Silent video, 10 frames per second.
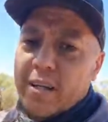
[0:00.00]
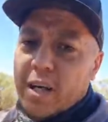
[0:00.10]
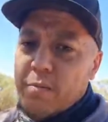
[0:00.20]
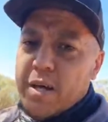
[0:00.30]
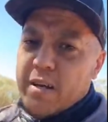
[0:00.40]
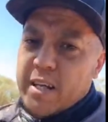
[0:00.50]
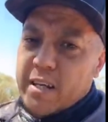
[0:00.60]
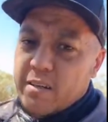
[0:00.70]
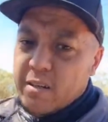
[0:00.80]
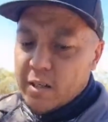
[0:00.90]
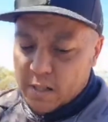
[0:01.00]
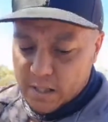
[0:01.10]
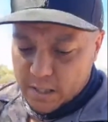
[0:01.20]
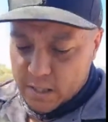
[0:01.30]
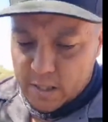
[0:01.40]
I'm out of here.
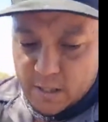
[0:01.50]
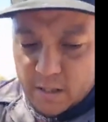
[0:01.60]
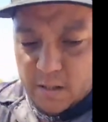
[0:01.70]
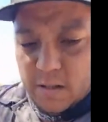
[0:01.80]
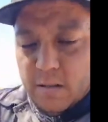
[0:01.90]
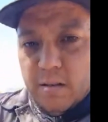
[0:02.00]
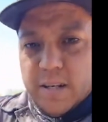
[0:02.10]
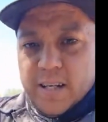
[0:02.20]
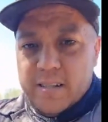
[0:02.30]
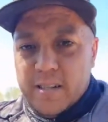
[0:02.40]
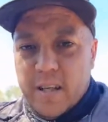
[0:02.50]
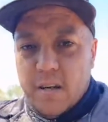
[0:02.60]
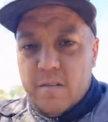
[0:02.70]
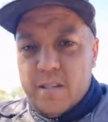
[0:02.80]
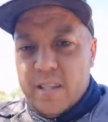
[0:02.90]
Got kids to go
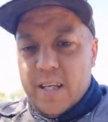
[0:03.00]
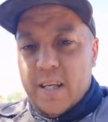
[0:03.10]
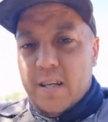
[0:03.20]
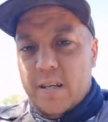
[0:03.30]
and see.